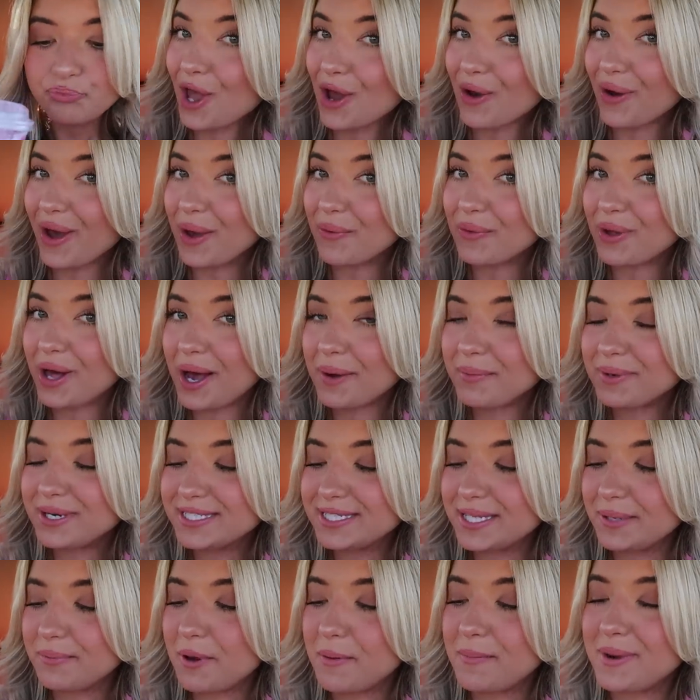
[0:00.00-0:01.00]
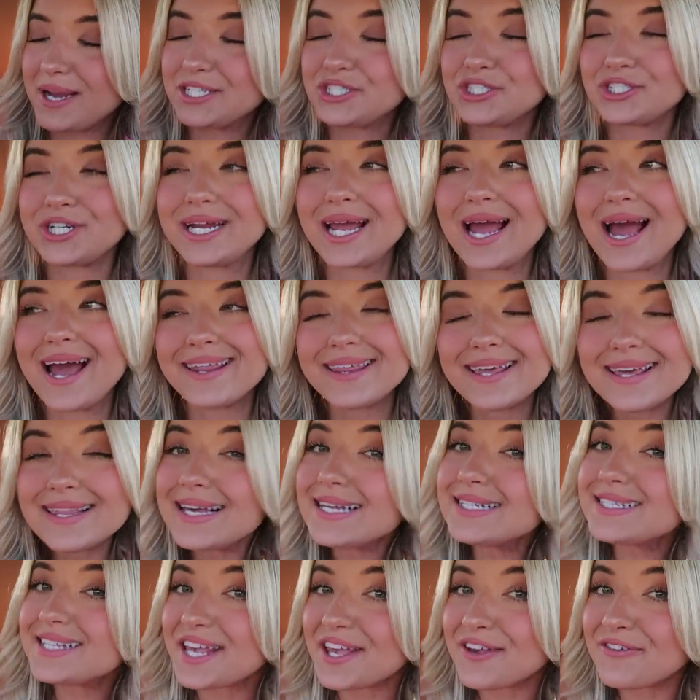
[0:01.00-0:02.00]
Okay, well, I'm gonna sip on my drink. I think
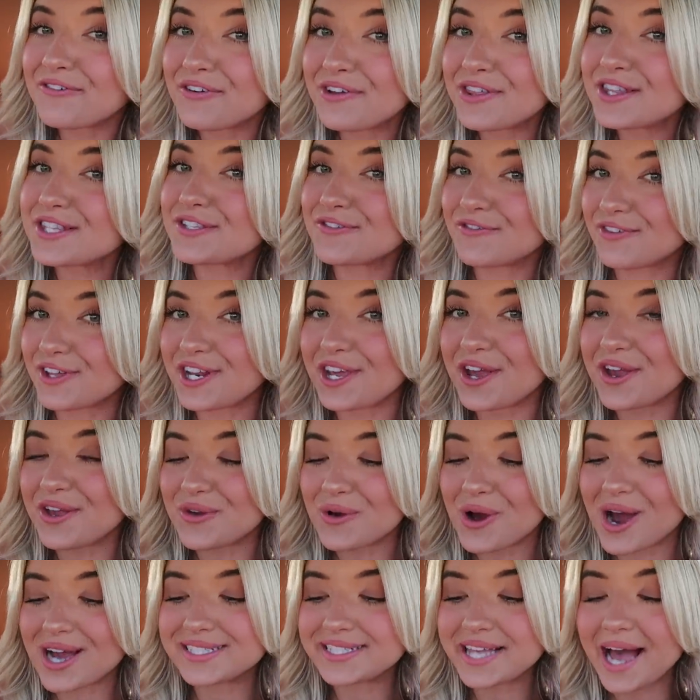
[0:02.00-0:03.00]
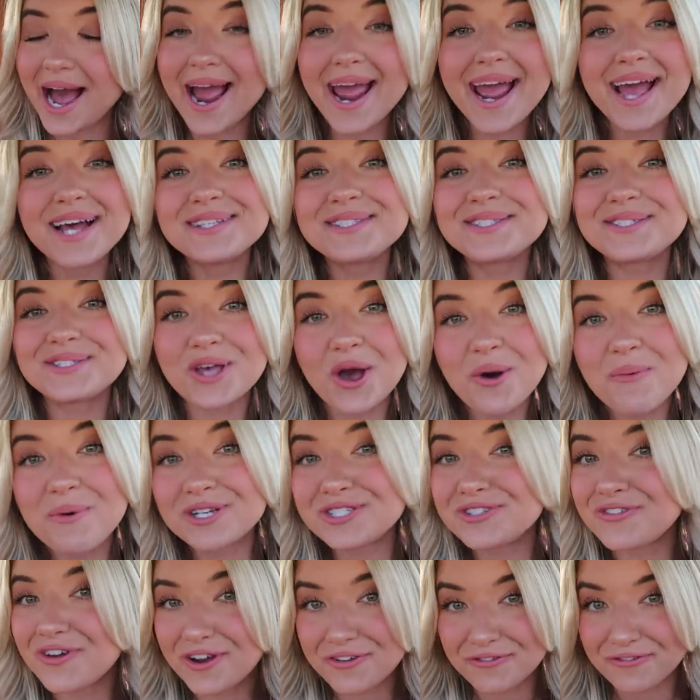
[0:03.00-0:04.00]
that's it for this video, you guys. I had so
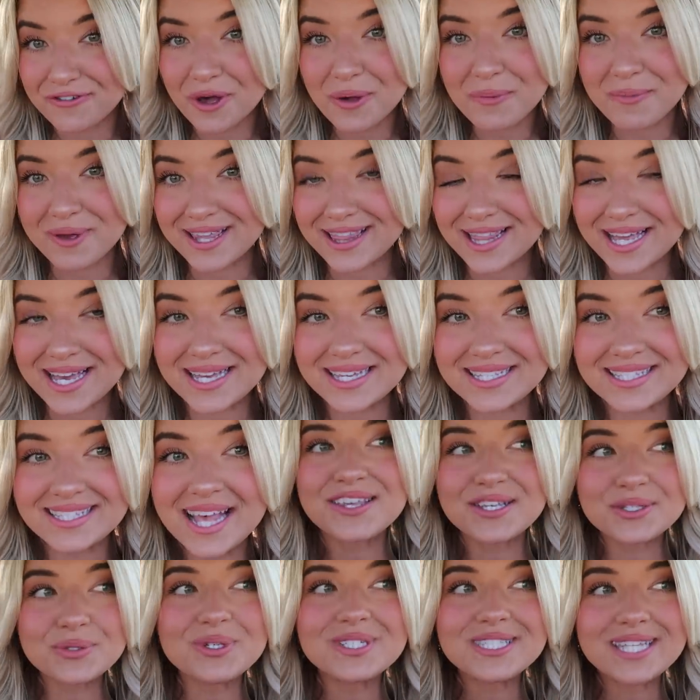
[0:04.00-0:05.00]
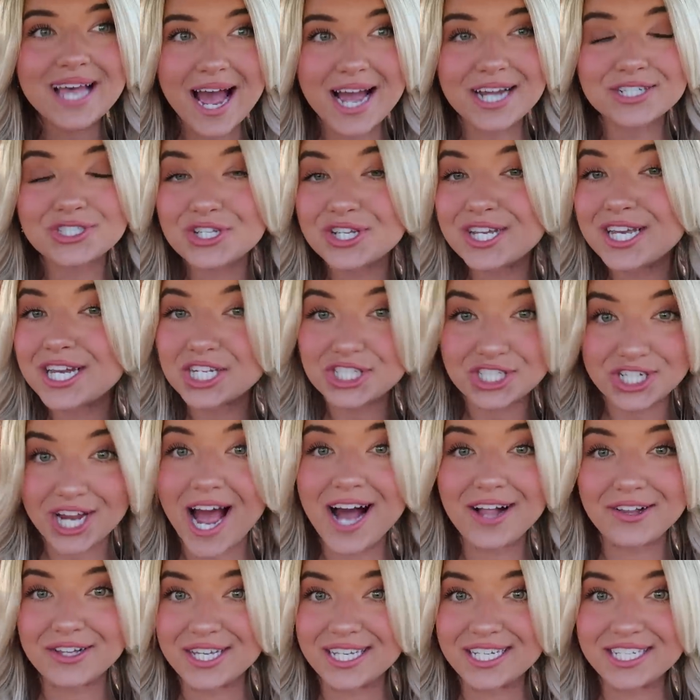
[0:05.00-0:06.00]
much fun filming this. This was actually a
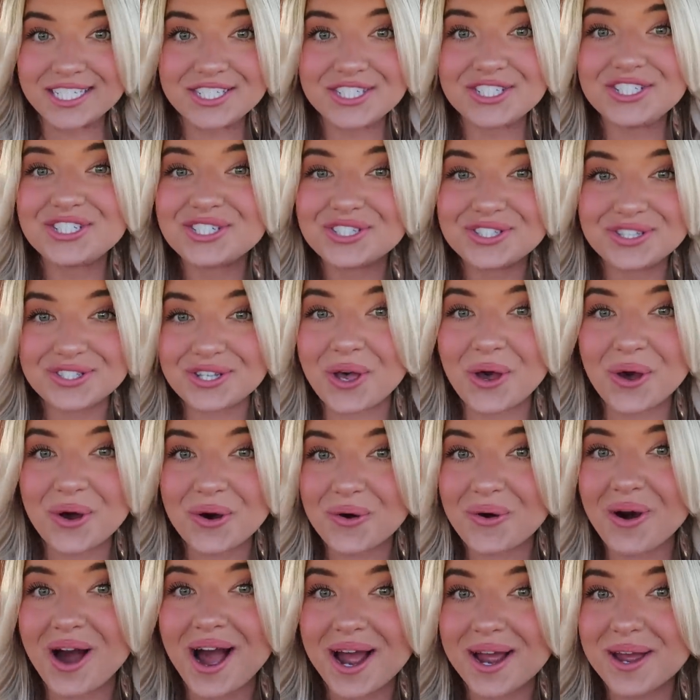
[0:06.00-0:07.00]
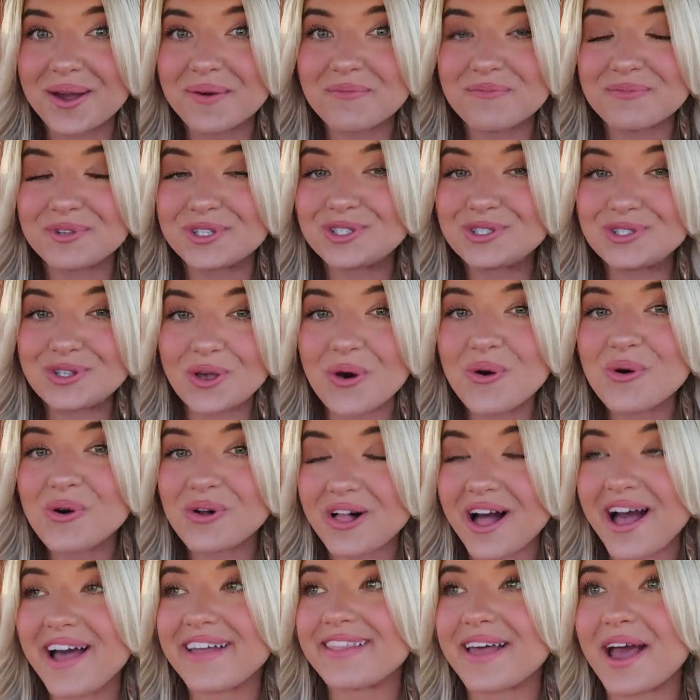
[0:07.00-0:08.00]
challenge, so I'm so
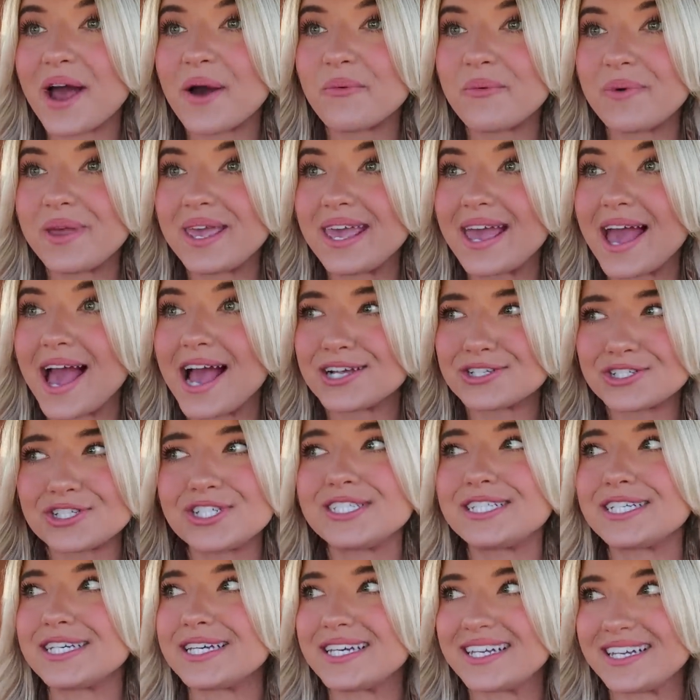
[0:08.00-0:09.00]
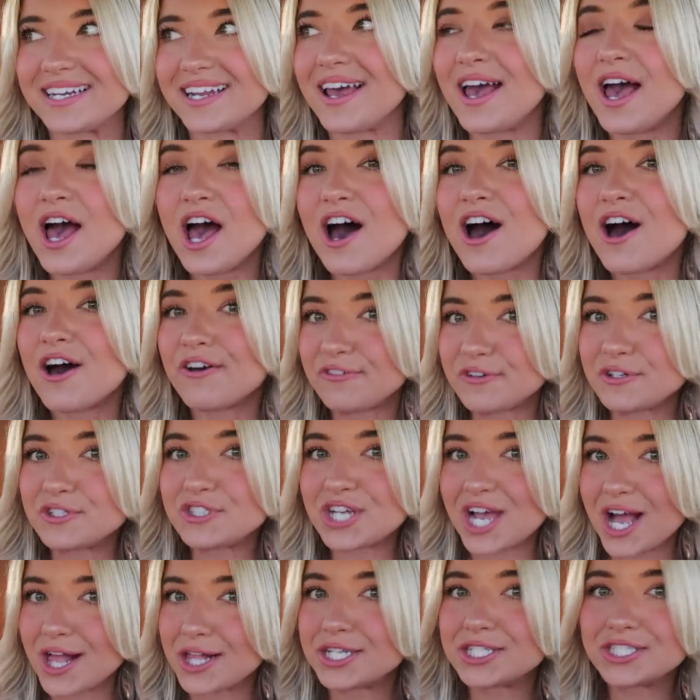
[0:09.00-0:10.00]
glad that we actually did a food
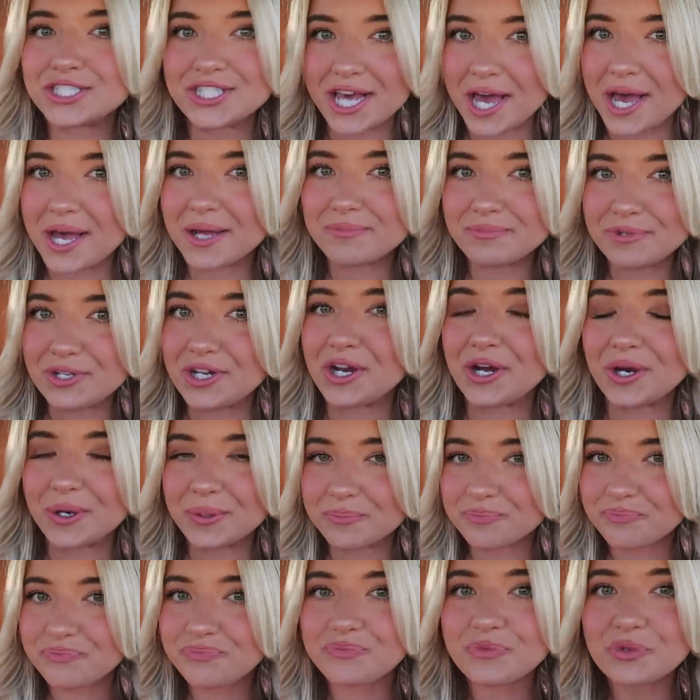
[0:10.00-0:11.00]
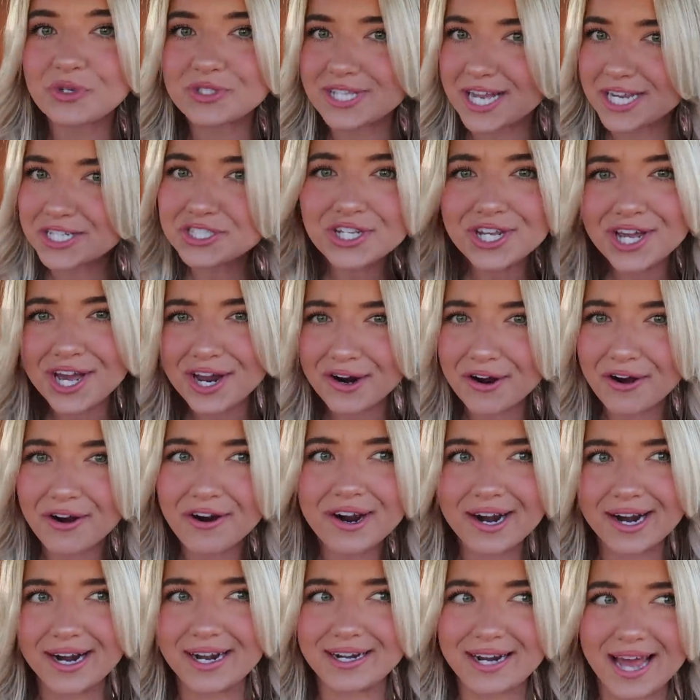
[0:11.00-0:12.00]
challenge that, you know, was actually kind of
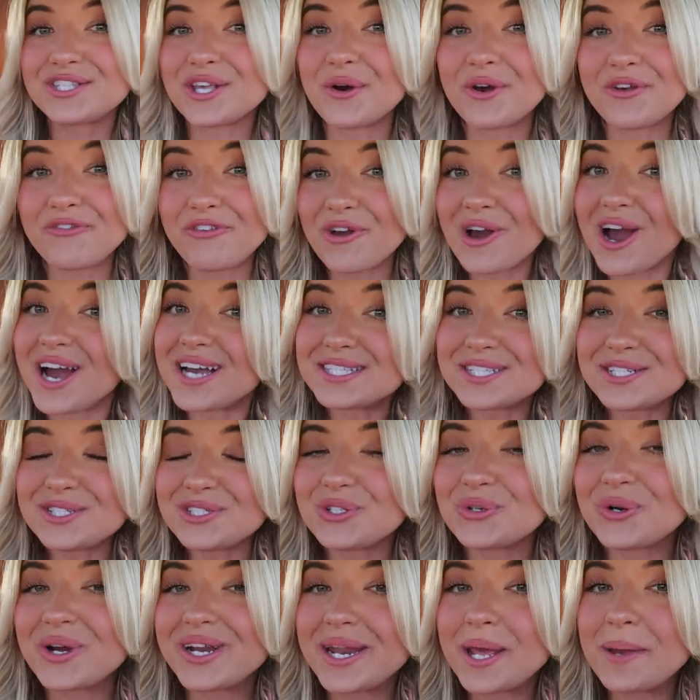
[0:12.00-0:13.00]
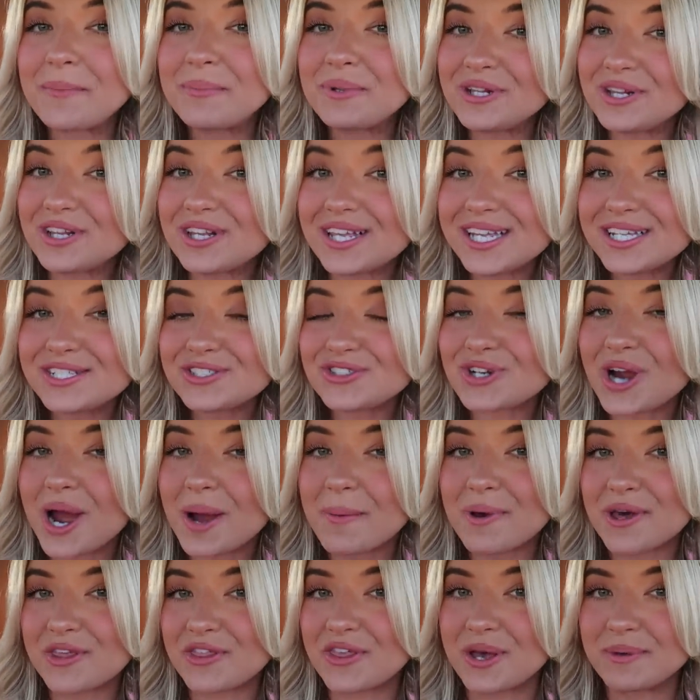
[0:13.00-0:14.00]
hard. So if you guys enjoyed it, please
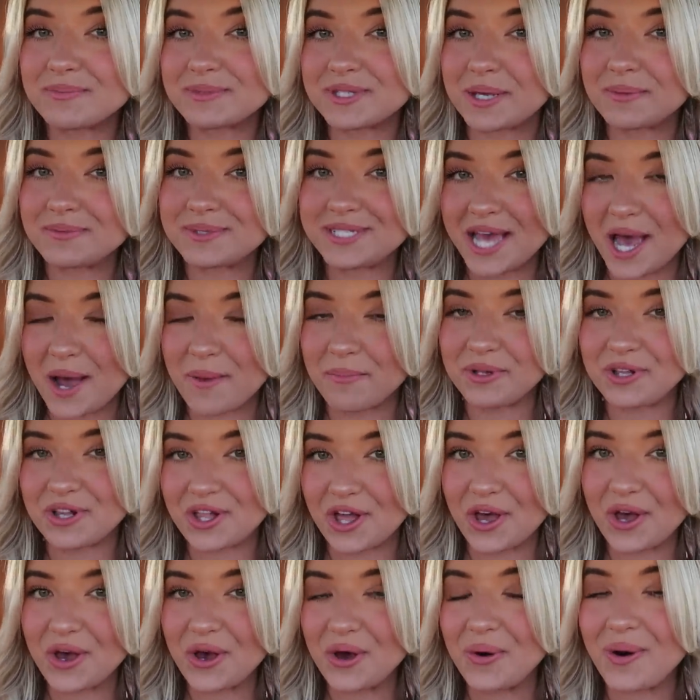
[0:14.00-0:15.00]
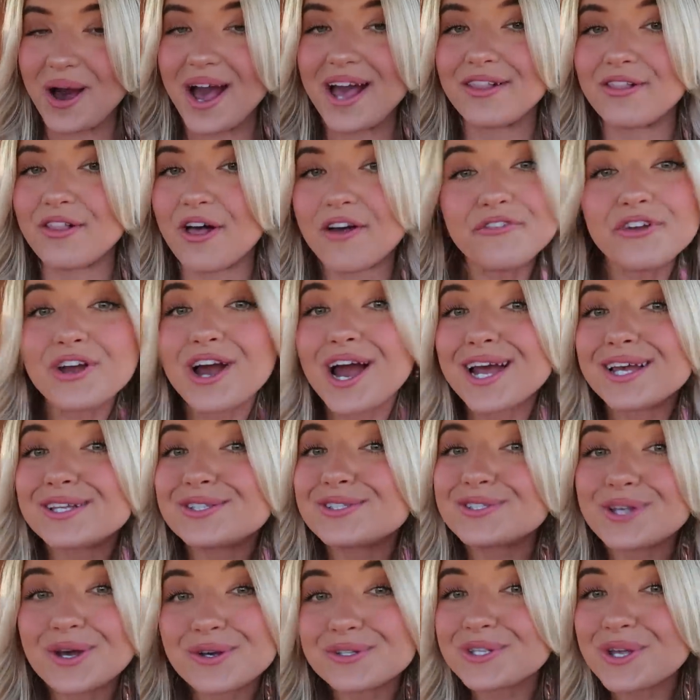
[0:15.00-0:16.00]
drop a thumbs up down below. I love you guys
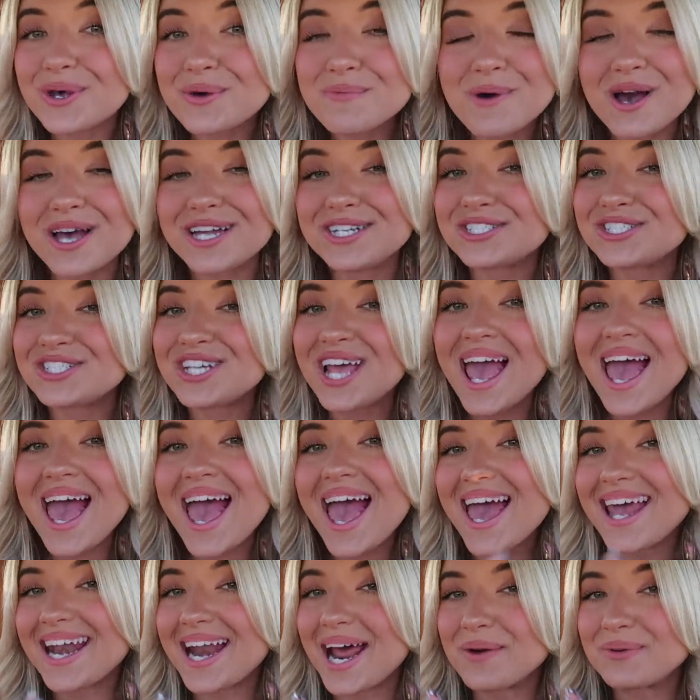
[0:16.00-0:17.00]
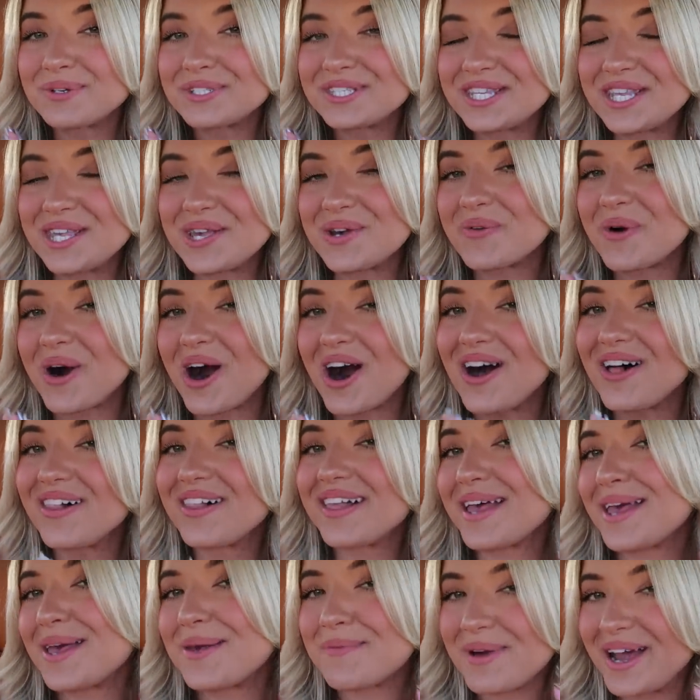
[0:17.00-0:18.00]
so, so much, and I will see you all
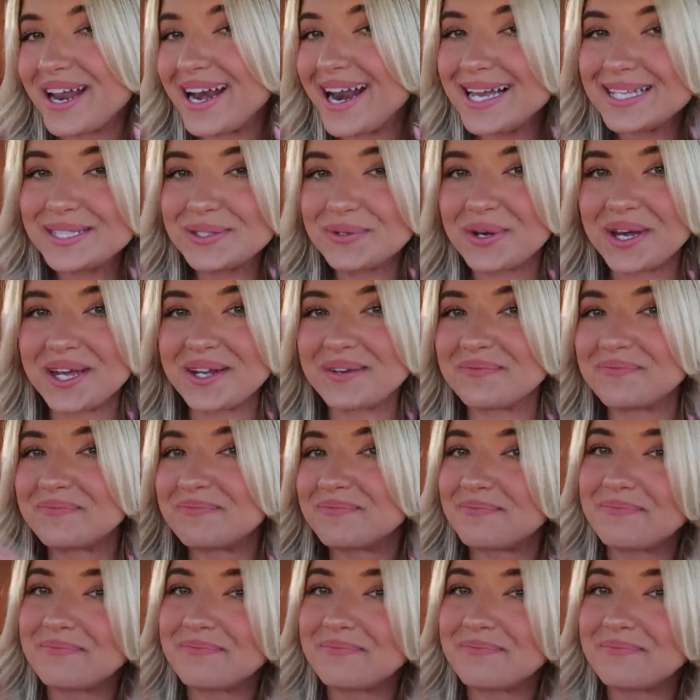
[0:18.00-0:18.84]
in my next one.